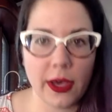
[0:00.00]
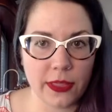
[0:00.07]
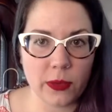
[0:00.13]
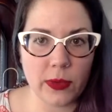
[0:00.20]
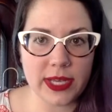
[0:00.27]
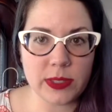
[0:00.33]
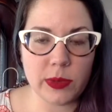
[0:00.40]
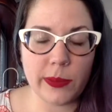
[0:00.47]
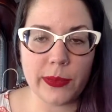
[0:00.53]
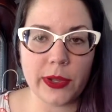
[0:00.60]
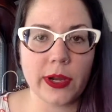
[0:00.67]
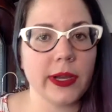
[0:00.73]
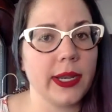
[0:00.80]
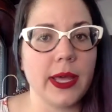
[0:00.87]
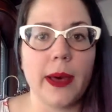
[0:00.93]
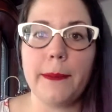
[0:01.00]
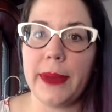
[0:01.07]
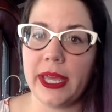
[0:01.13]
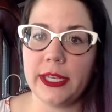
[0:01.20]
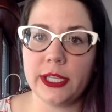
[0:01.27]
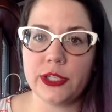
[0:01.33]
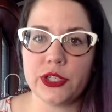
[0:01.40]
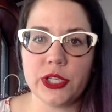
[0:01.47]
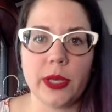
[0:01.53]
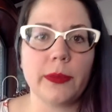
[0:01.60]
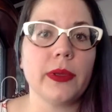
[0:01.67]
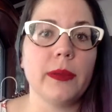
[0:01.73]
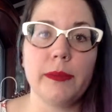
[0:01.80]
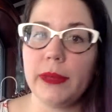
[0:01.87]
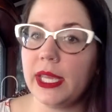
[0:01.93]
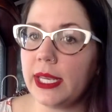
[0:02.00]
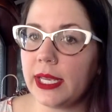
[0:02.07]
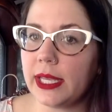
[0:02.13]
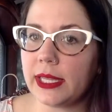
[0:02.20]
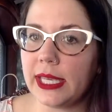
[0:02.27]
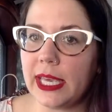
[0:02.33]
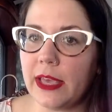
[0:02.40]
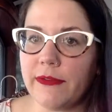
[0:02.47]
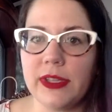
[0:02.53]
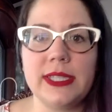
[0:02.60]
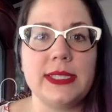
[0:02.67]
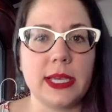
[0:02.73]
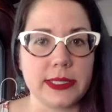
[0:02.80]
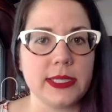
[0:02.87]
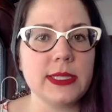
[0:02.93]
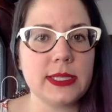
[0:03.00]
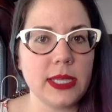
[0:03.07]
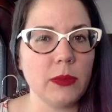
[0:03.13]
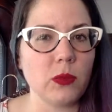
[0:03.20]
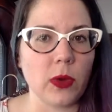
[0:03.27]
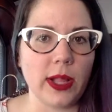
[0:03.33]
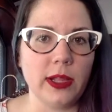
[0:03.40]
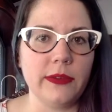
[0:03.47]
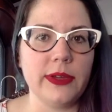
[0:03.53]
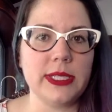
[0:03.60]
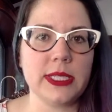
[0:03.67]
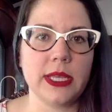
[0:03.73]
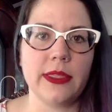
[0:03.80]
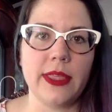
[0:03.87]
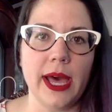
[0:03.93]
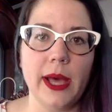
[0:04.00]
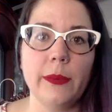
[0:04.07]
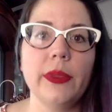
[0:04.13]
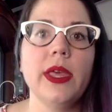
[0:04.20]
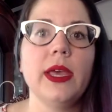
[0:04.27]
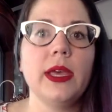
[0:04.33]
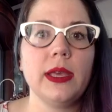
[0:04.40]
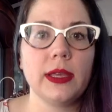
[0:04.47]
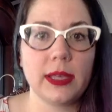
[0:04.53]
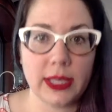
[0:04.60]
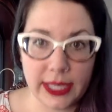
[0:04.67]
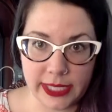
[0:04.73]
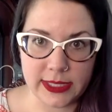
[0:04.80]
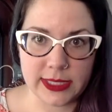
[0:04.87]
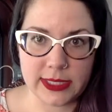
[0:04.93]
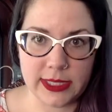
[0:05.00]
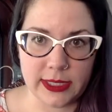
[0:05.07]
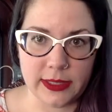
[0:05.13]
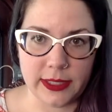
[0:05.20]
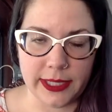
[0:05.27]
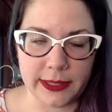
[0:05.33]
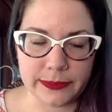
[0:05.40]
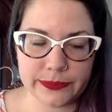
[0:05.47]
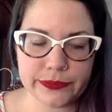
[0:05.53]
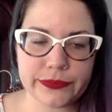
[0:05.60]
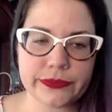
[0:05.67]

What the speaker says: otherwise people are going to abandon ship immediately if it doesn't seem relevant to them instantly.